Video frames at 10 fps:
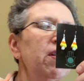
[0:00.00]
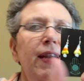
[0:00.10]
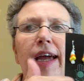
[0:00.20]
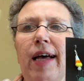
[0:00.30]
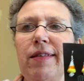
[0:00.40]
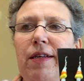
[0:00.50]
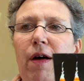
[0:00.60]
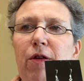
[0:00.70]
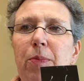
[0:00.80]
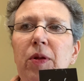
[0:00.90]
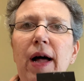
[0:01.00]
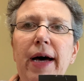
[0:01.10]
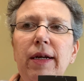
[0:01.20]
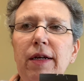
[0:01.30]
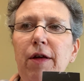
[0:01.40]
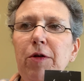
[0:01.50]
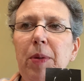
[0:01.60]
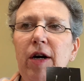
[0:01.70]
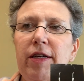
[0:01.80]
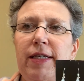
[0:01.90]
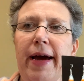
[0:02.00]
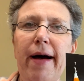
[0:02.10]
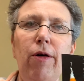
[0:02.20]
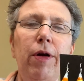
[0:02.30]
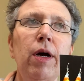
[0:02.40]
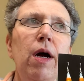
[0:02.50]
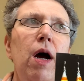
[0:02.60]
then he has another plot, another part of town,